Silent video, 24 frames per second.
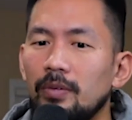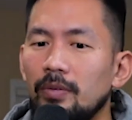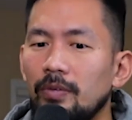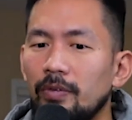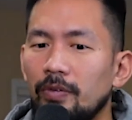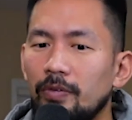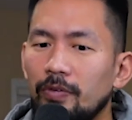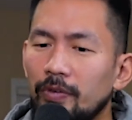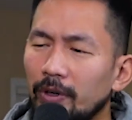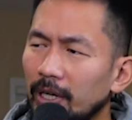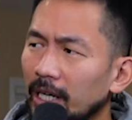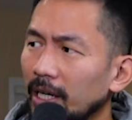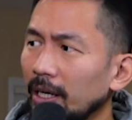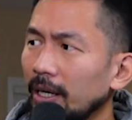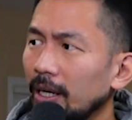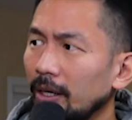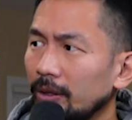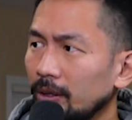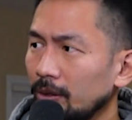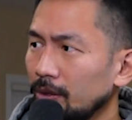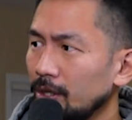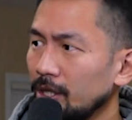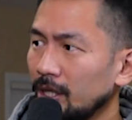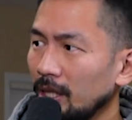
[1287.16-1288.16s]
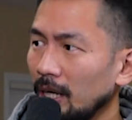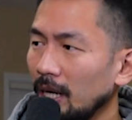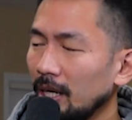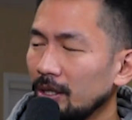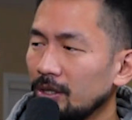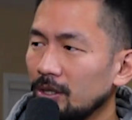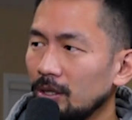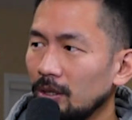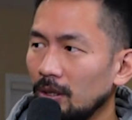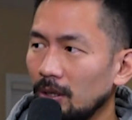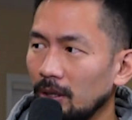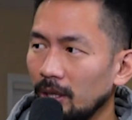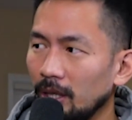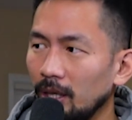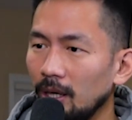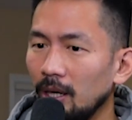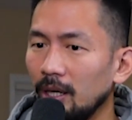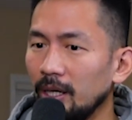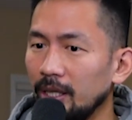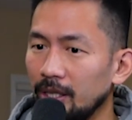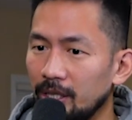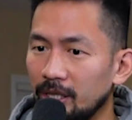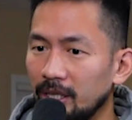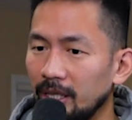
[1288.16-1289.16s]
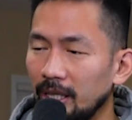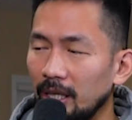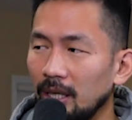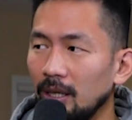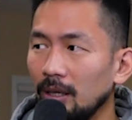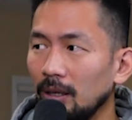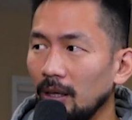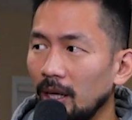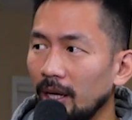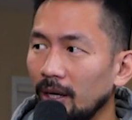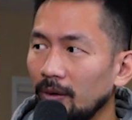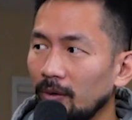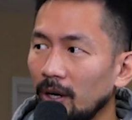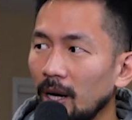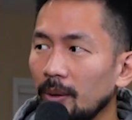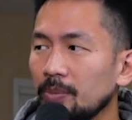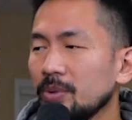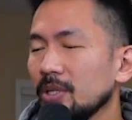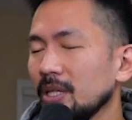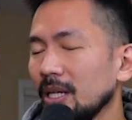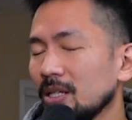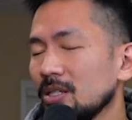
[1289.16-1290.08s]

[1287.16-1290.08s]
figuring out those shots early on and just getting a lot of reps.